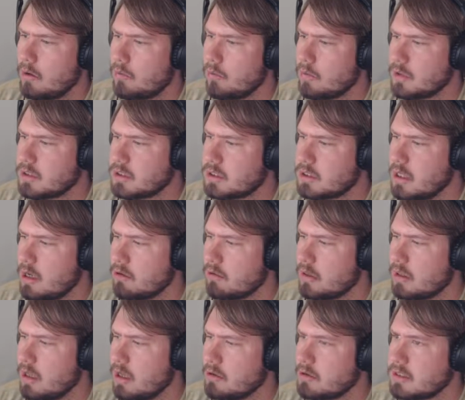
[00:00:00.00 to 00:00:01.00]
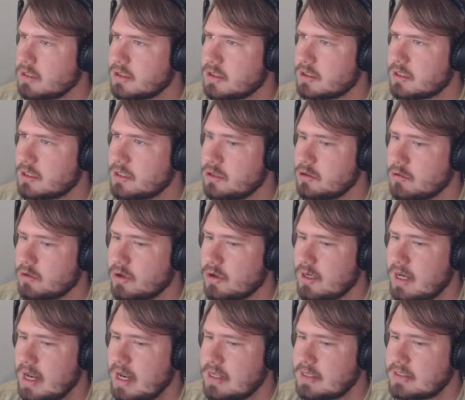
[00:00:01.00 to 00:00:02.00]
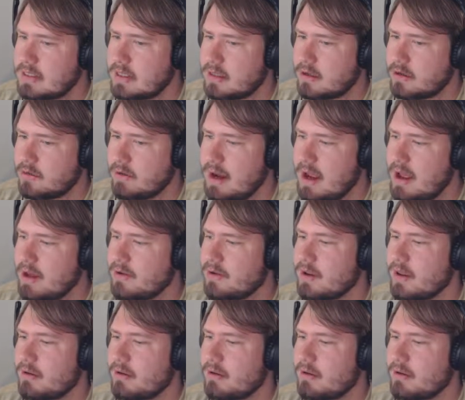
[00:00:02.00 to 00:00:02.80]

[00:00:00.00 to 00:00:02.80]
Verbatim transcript: We're so close. There's two grenades on the ground.